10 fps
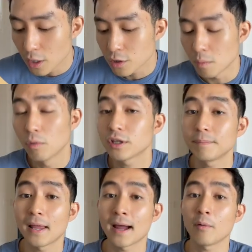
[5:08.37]
you
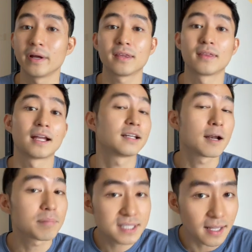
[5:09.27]
multiply with
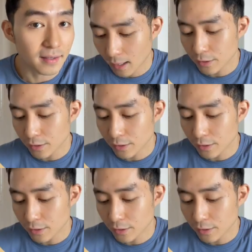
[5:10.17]
99%.